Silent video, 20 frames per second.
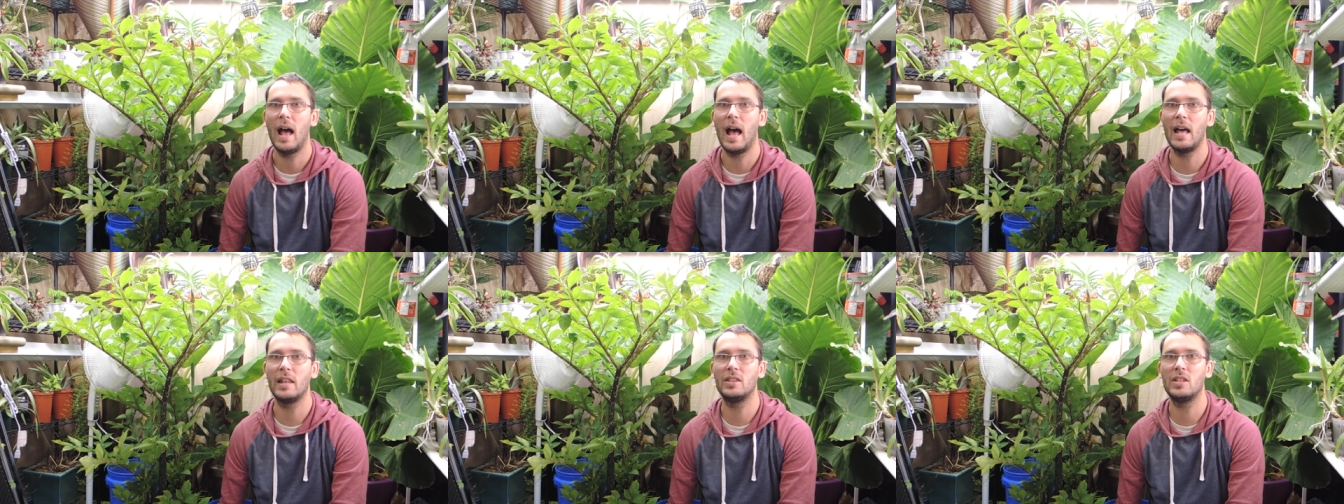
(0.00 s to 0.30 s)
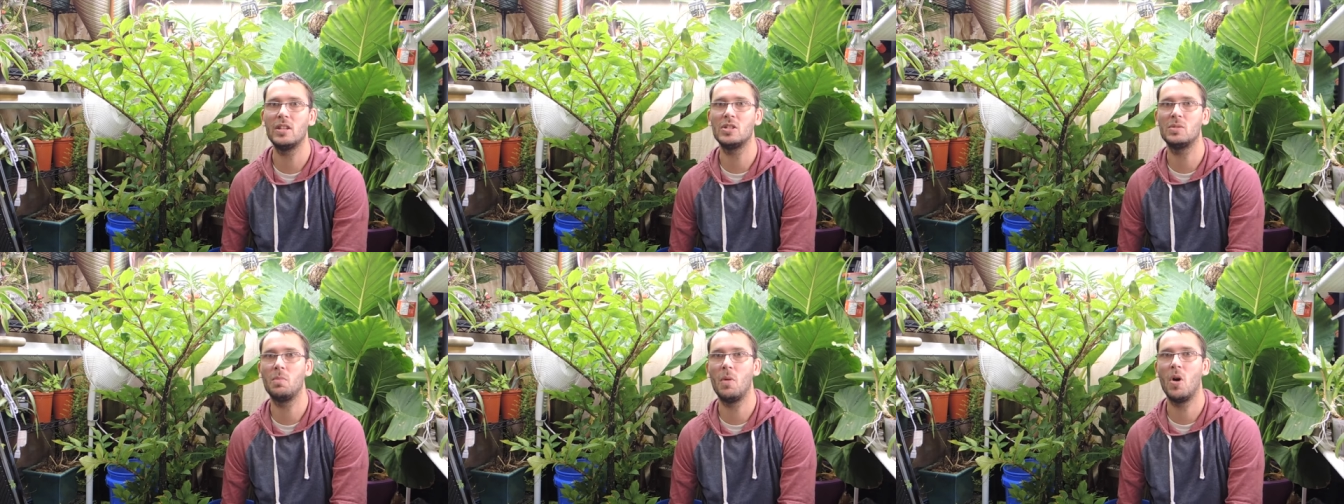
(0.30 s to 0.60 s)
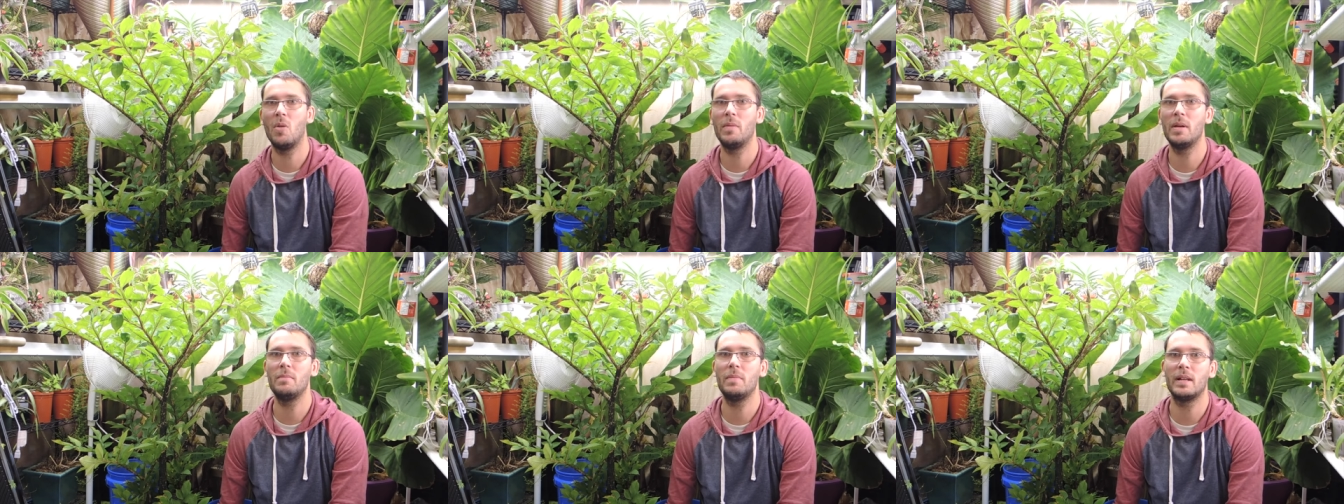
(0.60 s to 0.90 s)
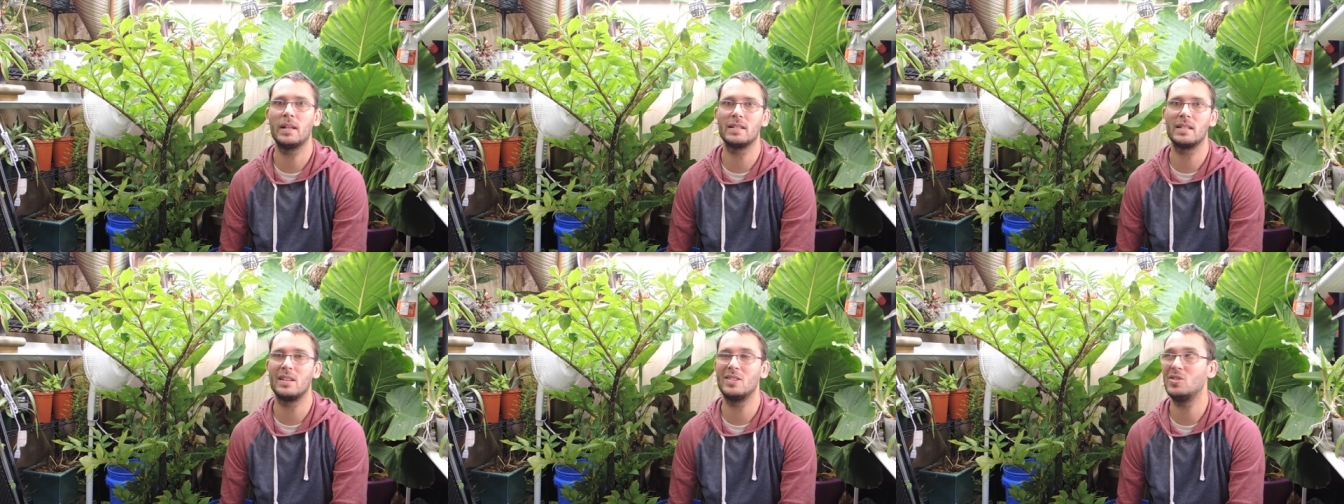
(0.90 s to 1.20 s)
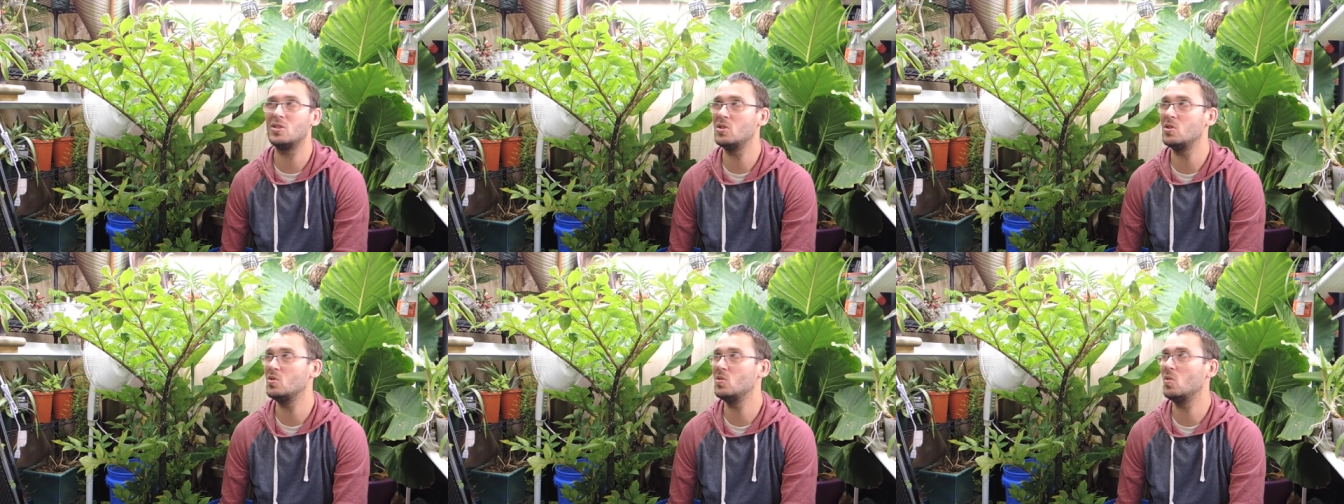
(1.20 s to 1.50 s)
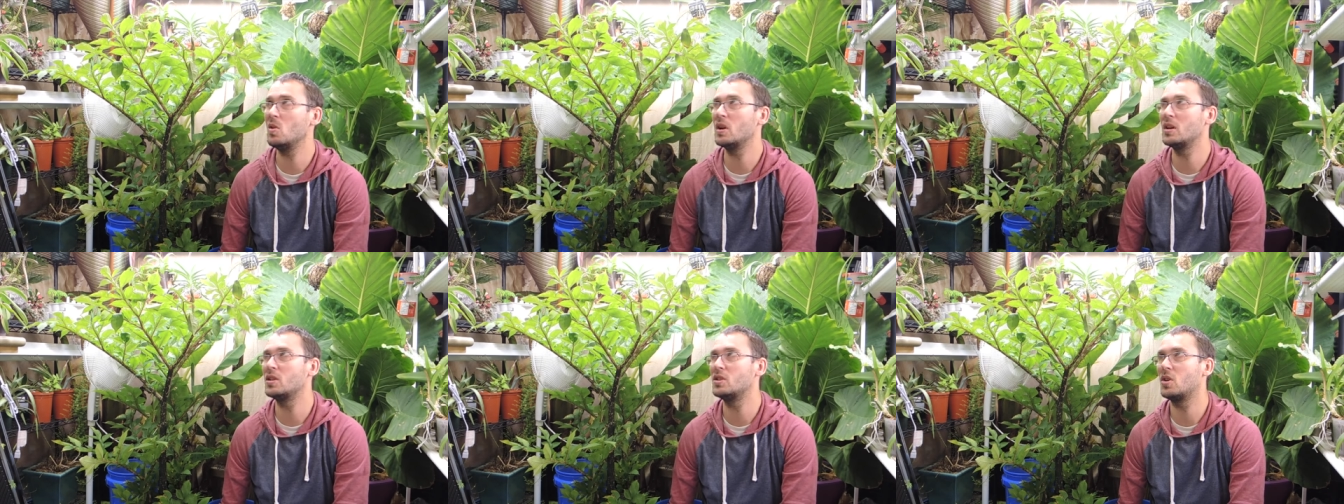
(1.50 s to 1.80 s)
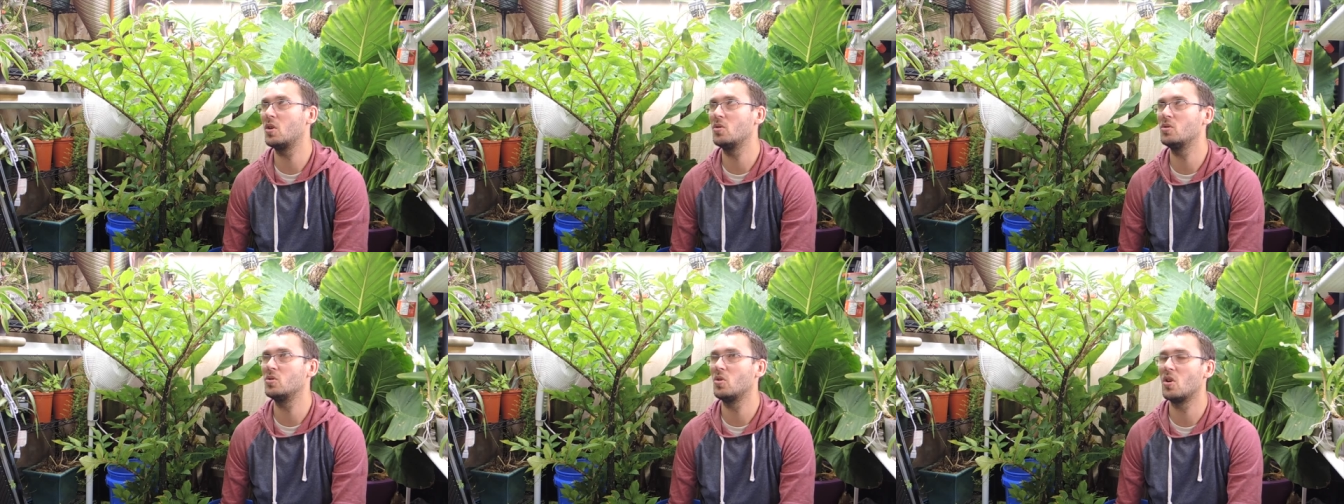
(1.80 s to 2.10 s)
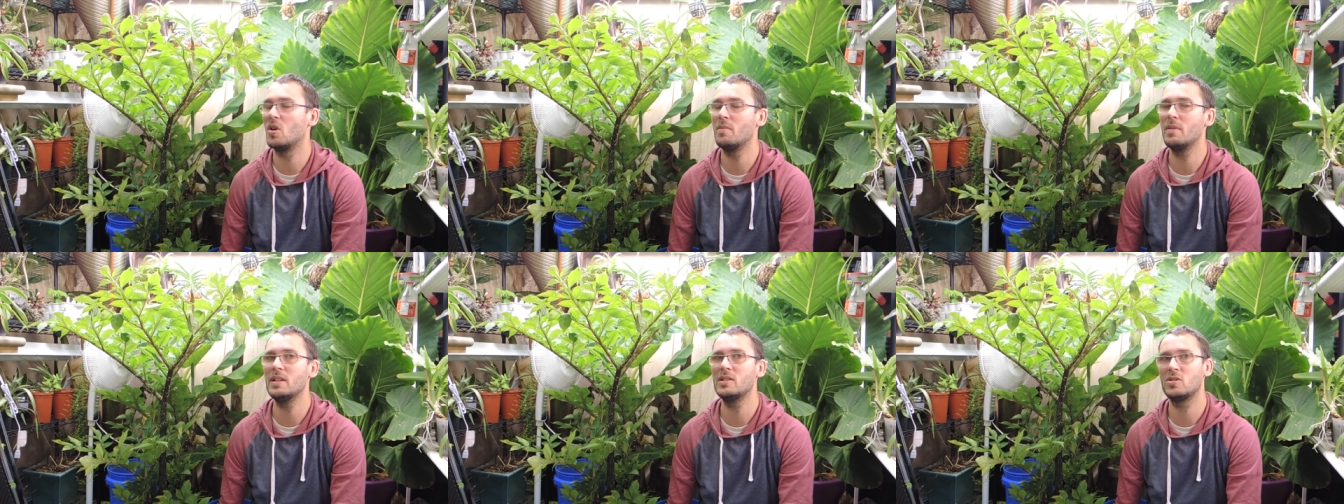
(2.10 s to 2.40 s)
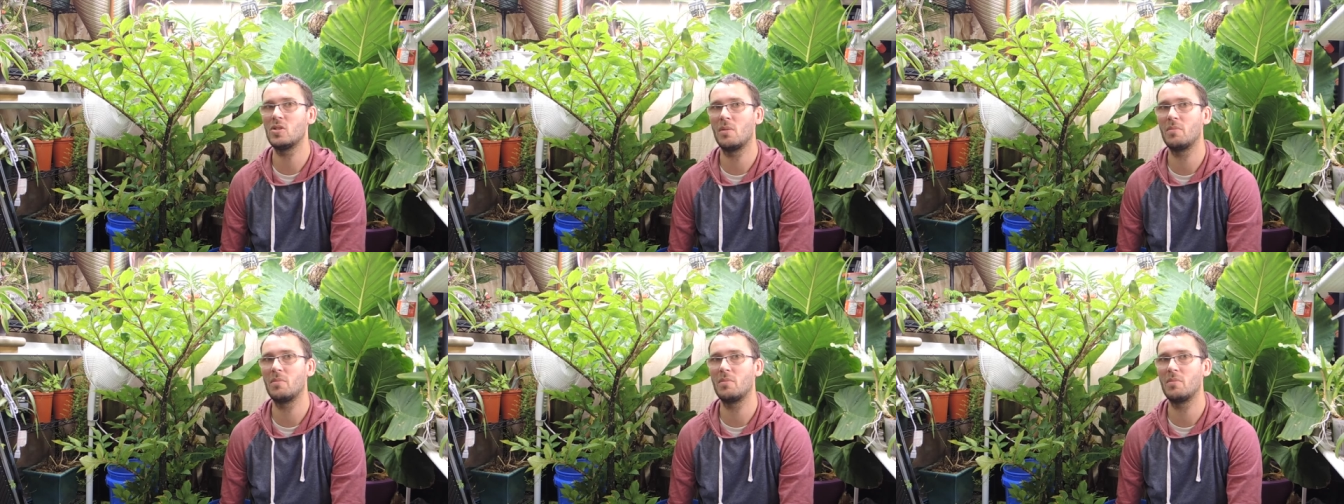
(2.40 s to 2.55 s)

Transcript: at this moment because I do want it to go dormant.